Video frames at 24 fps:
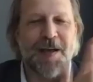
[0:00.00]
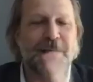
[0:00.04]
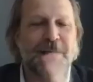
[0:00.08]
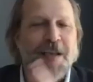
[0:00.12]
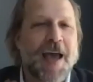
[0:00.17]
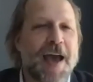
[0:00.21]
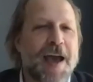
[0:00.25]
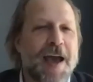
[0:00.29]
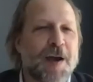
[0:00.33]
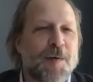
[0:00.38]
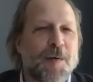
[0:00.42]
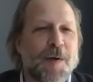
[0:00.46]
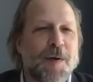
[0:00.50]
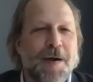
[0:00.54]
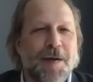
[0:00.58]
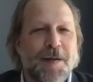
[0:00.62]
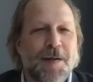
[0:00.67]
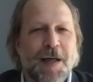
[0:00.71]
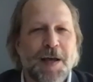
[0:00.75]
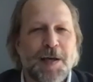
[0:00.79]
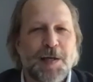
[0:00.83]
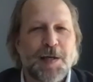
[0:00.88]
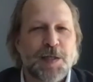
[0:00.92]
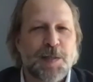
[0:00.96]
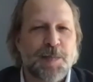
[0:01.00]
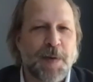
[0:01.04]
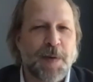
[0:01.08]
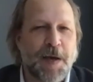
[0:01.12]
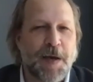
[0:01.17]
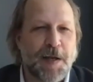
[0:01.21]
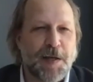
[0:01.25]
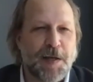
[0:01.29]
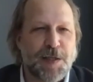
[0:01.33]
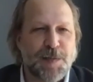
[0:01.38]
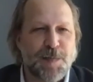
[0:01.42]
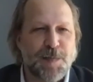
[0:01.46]
hang around like
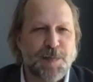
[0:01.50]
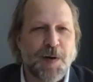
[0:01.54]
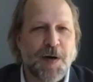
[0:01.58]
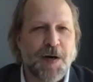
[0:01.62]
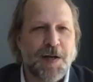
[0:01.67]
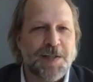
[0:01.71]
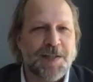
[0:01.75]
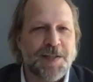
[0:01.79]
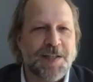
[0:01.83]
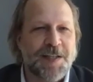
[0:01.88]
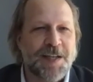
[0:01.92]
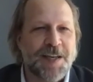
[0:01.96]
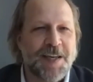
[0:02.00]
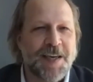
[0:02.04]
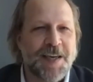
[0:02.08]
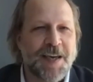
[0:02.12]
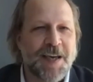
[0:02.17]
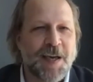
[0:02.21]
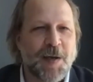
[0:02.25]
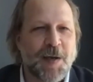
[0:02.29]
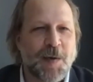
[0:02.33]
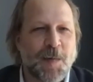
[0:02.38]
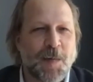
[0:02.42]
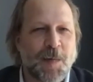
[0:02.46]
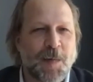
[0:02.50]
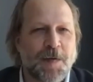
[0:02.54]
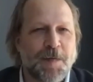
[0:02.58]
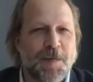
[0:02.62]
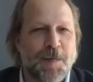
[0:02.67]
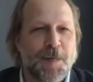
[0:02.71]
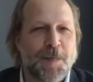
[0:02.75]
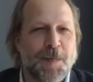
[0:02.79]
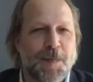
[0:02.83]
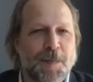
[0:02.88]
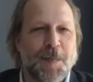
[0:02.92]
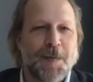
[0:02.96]
Spanish moss and you can't get rid of
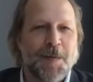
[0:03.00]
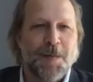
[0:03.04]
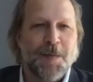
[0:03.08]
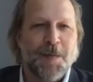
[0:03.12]
them. There